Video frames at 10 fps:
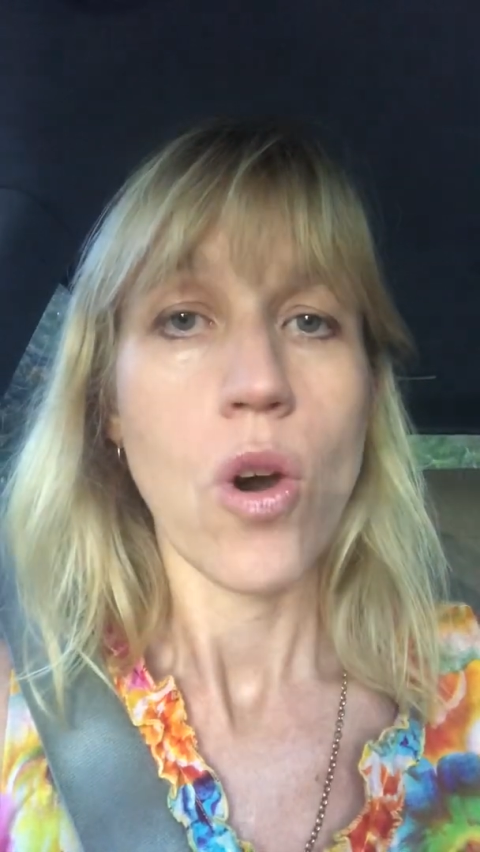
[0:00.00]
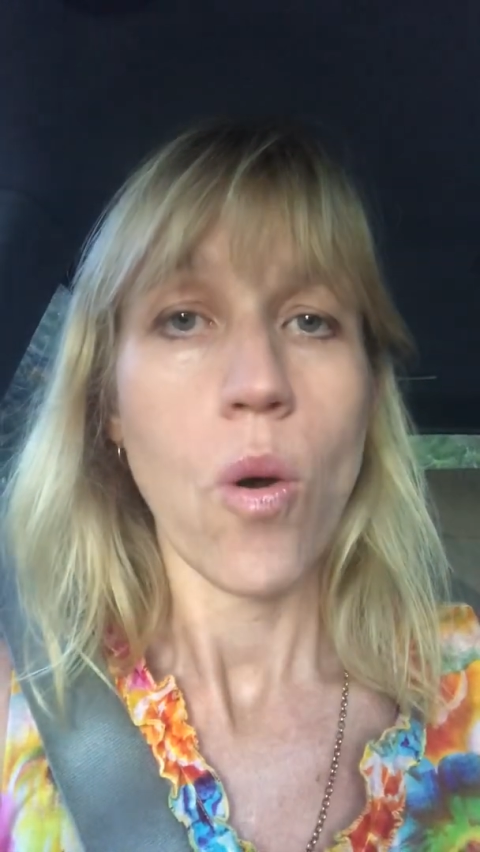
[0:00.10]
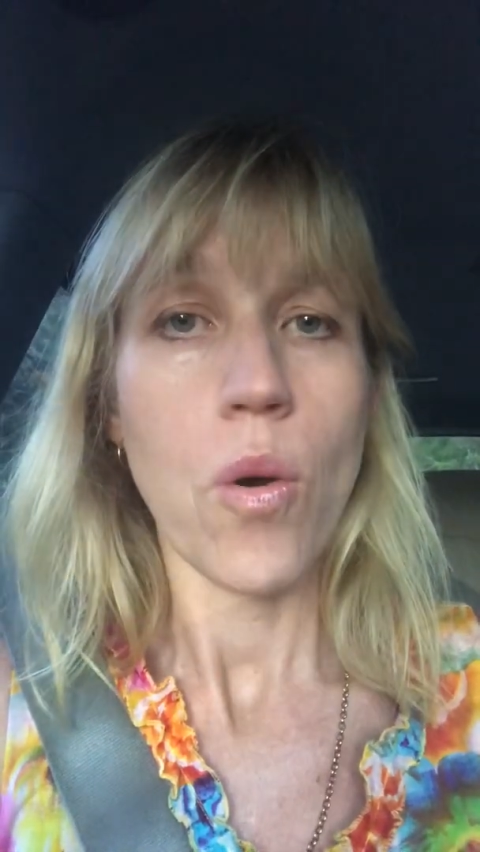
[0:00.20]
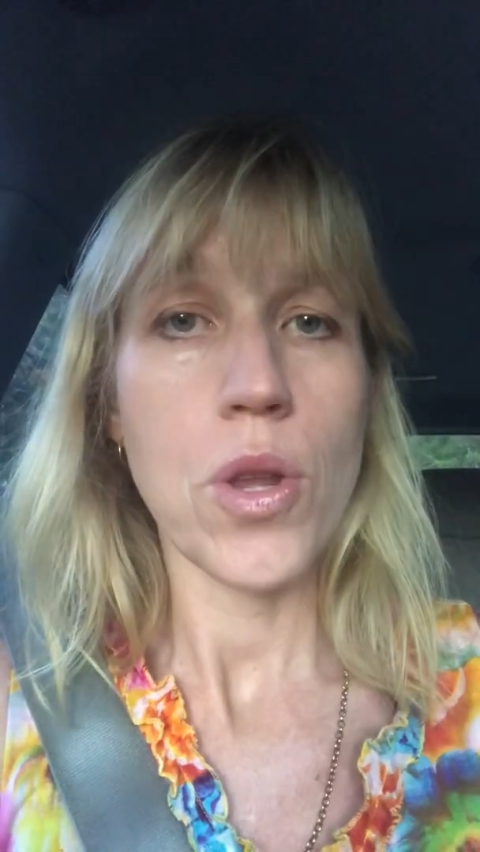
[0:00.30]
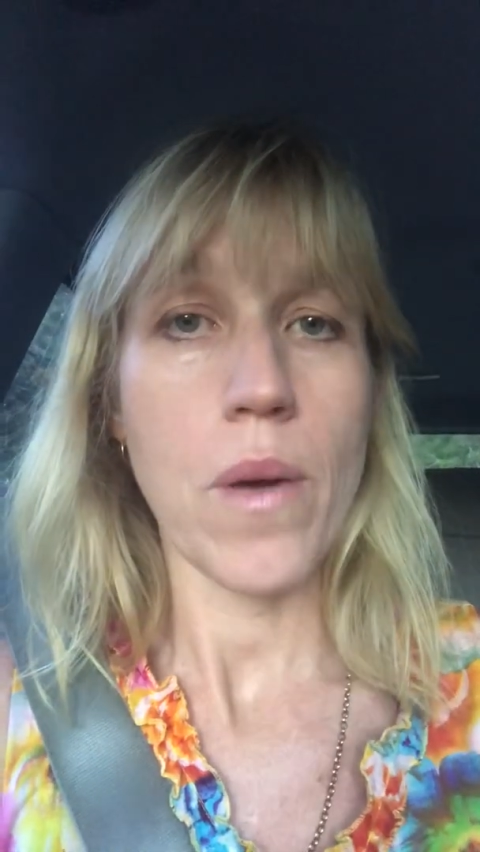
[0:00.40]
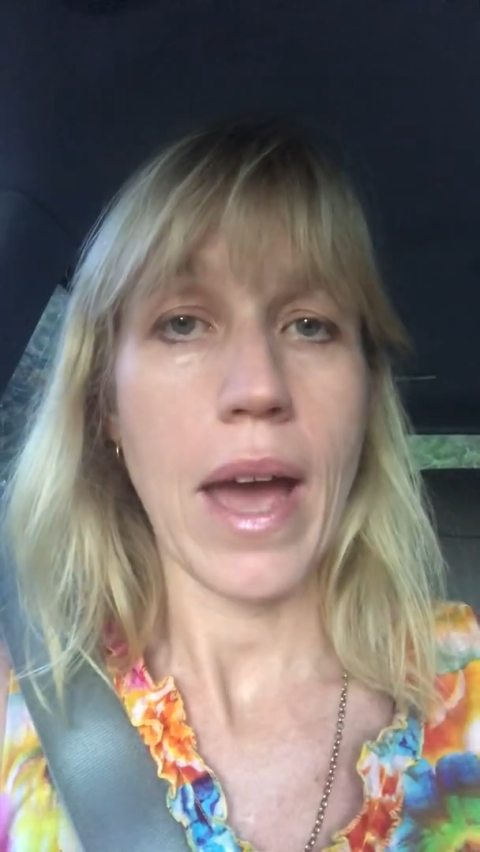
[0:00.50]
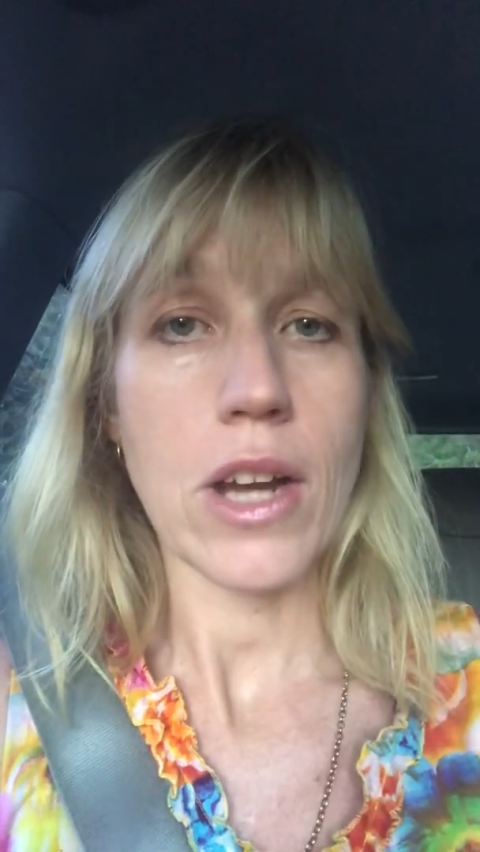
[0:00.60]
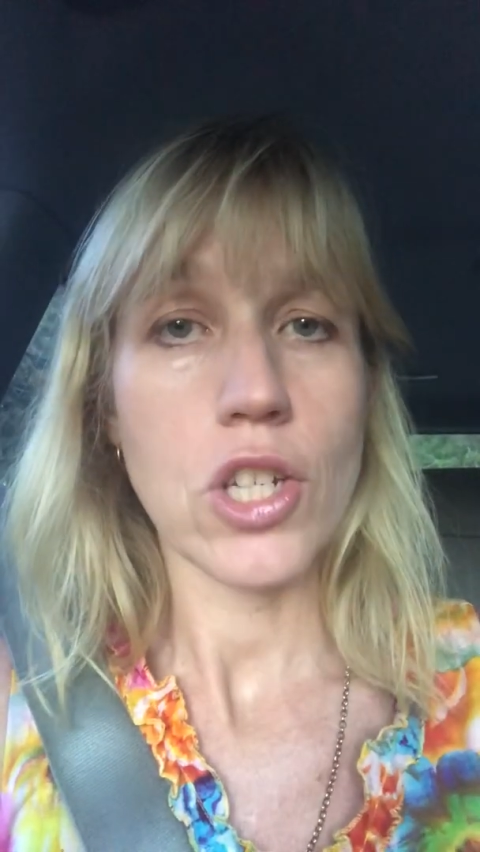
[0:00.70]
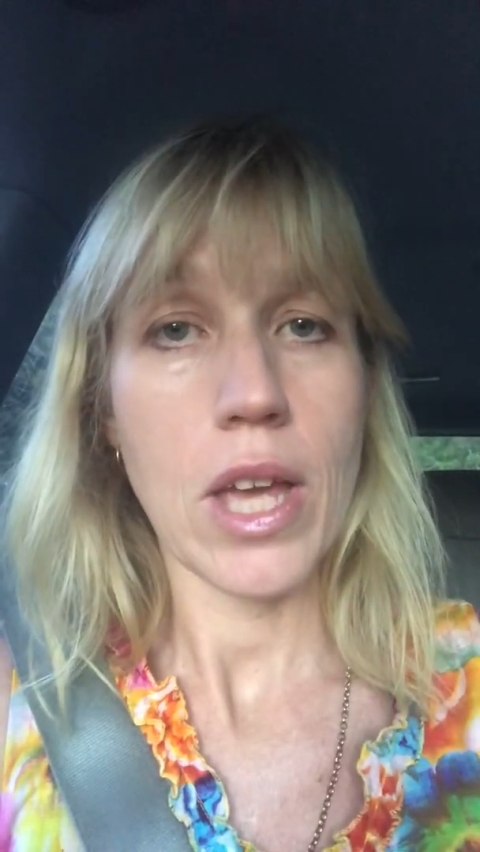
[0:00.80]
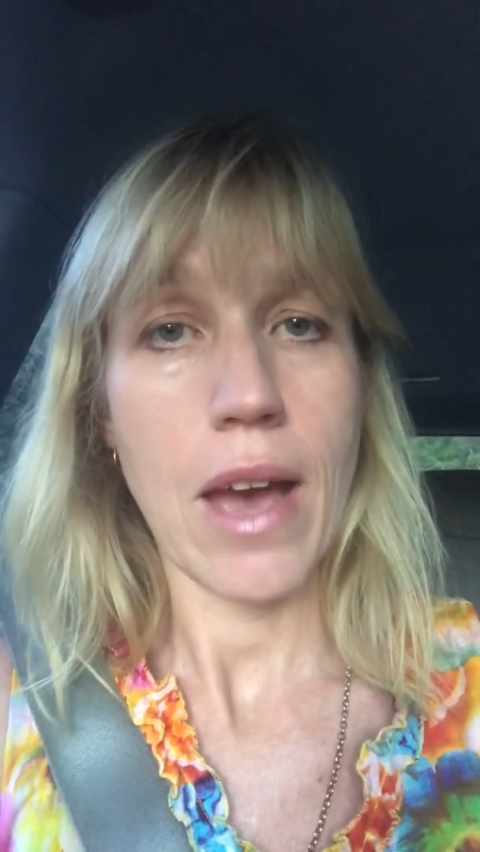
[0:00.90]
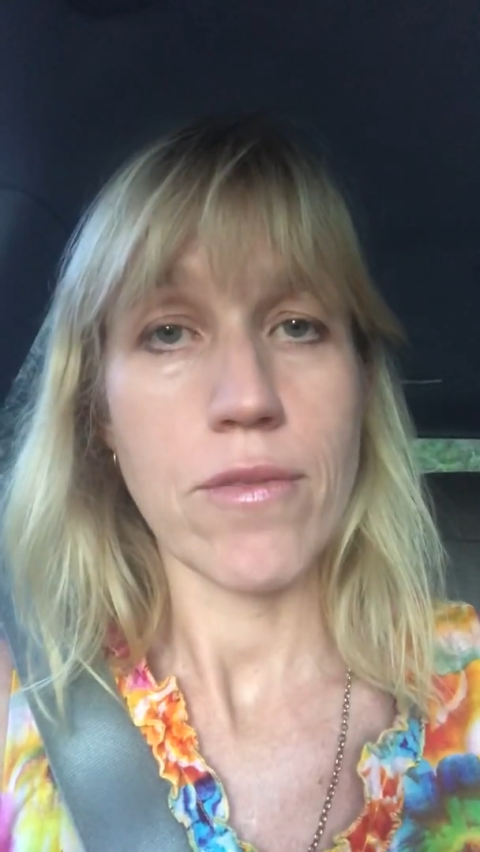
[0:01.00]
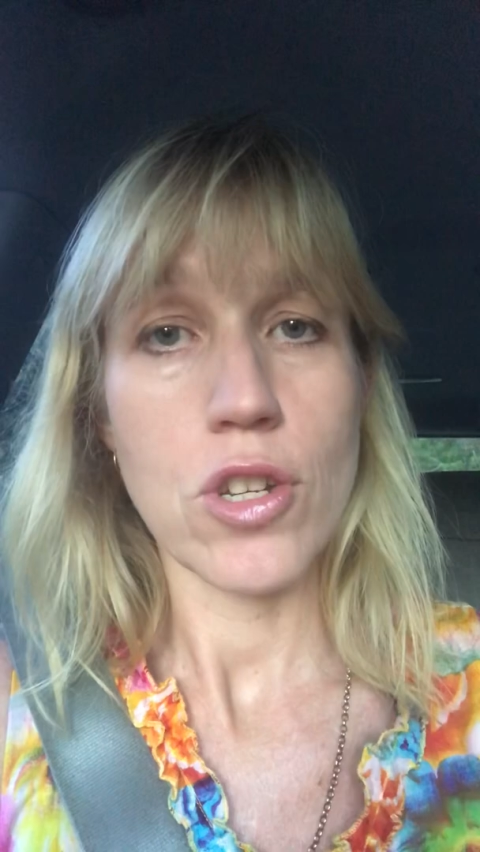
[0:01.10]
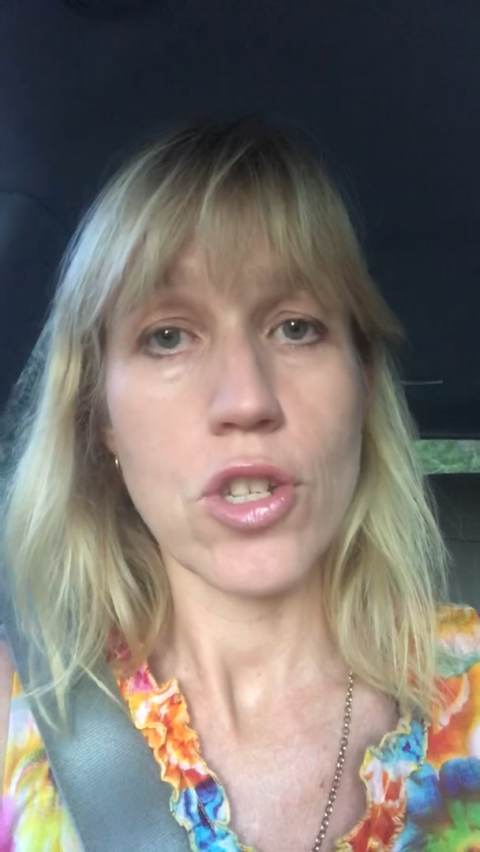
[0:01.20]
Or do you actually have to